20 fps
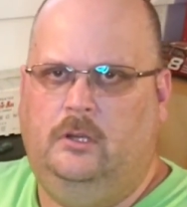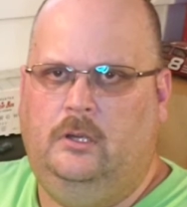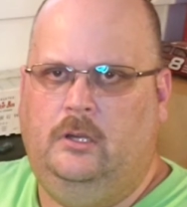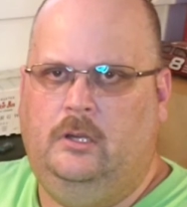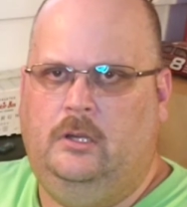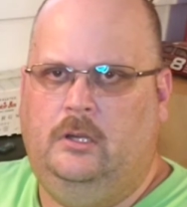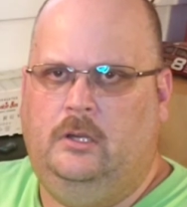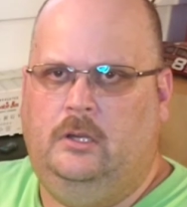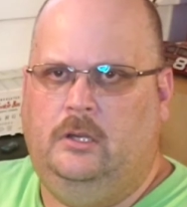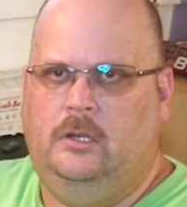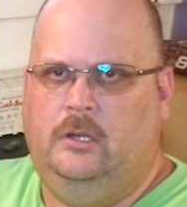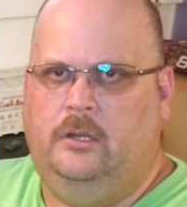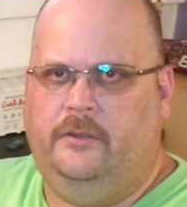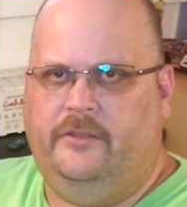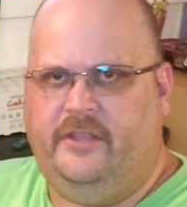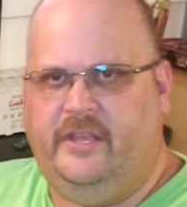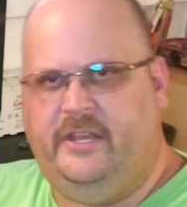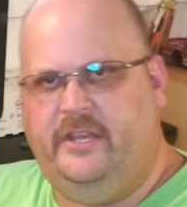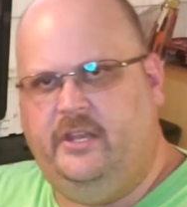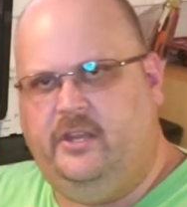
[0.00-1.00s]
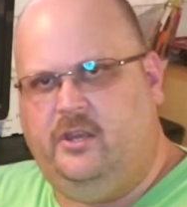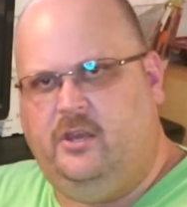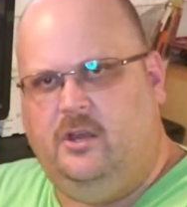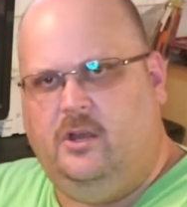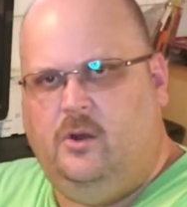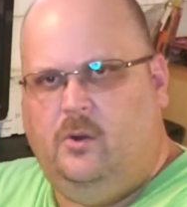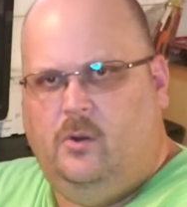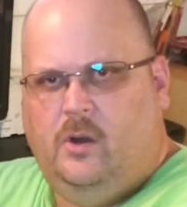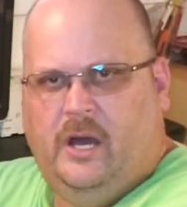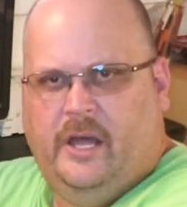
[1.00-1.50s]
Then you can go on there
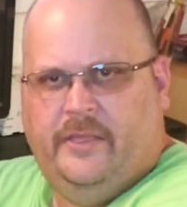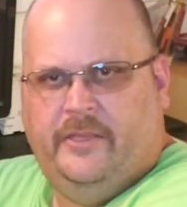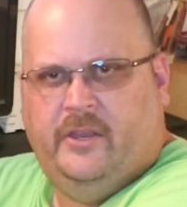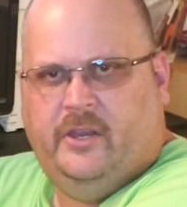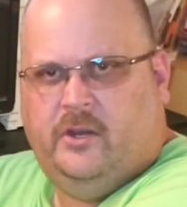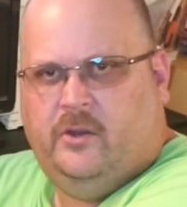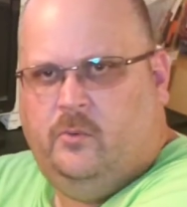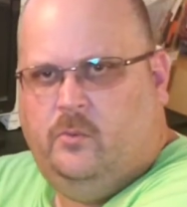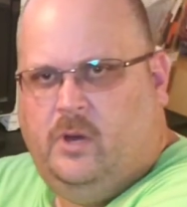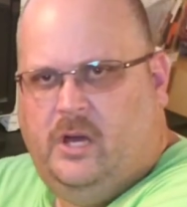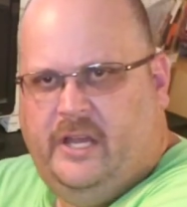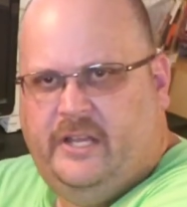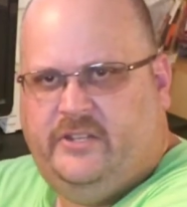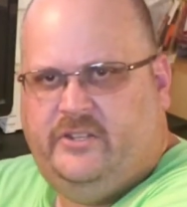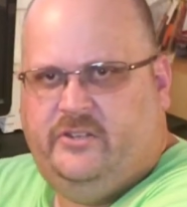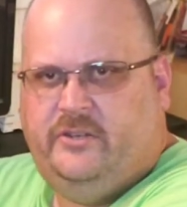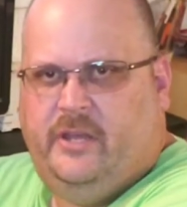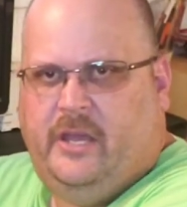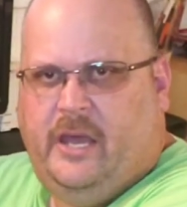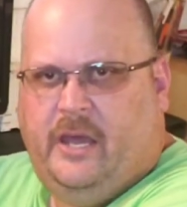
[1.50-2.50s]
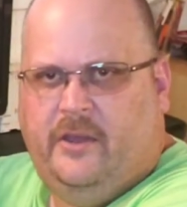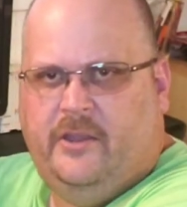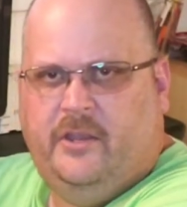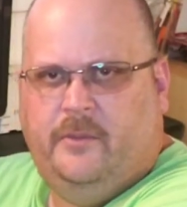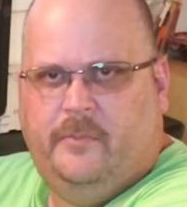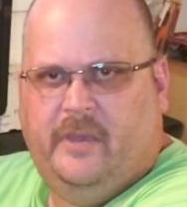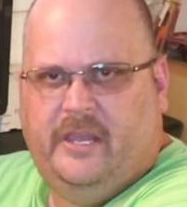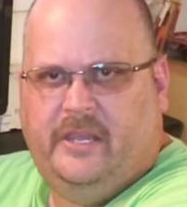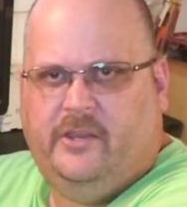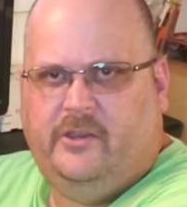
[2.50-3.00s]
and watch how you make your
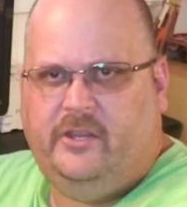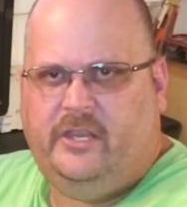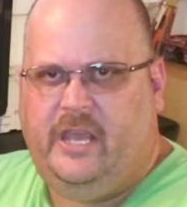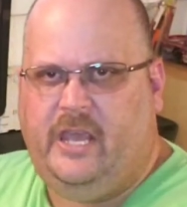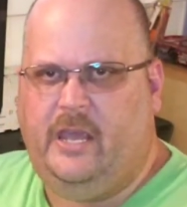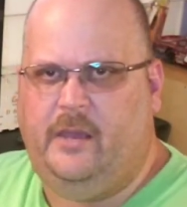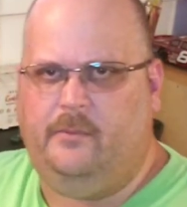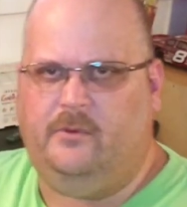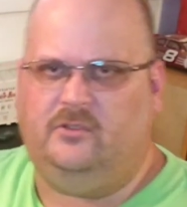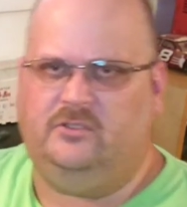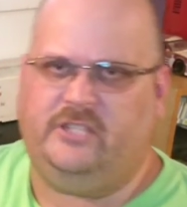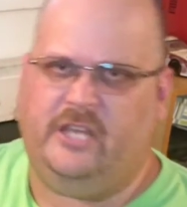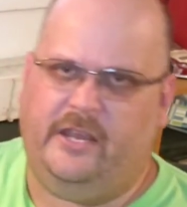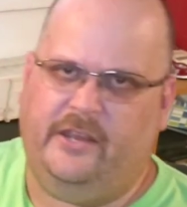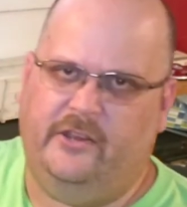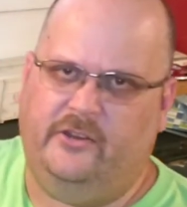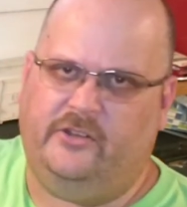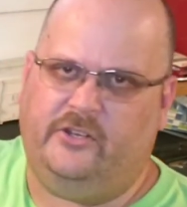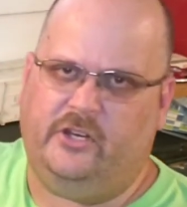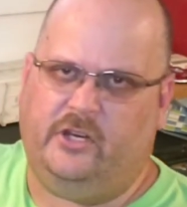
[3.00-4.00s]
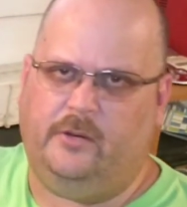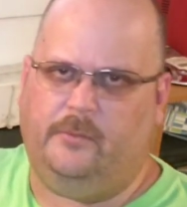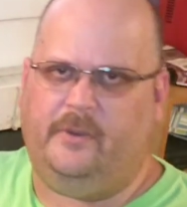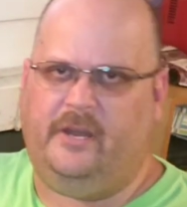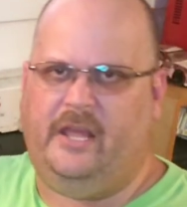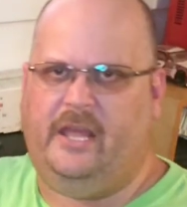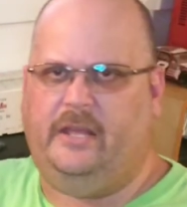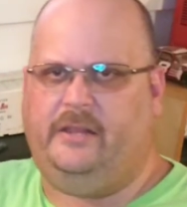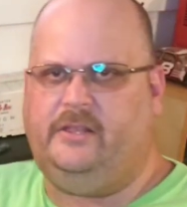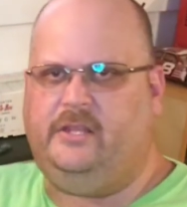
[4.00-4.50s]
cables, how you terminate them,
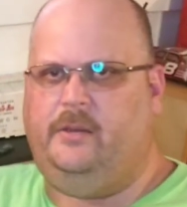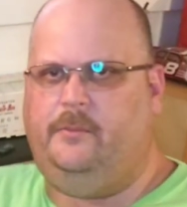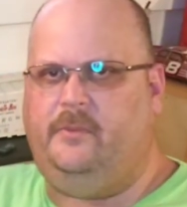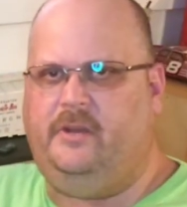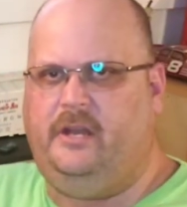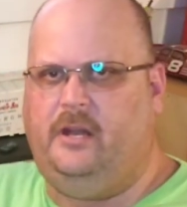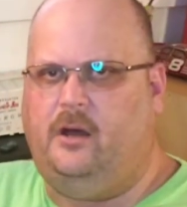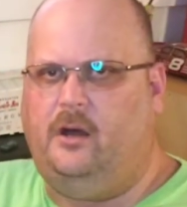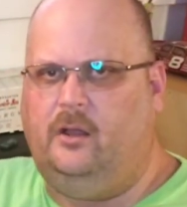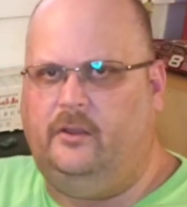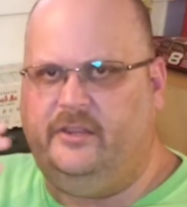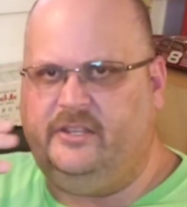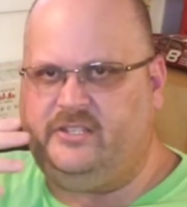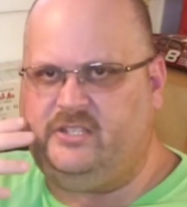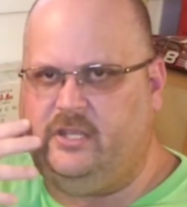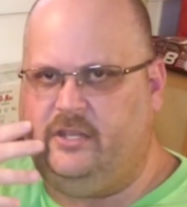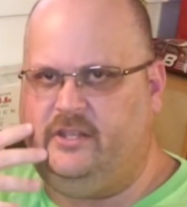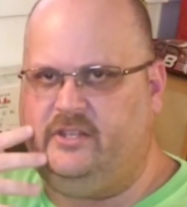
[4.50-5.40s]
and all this other stuff.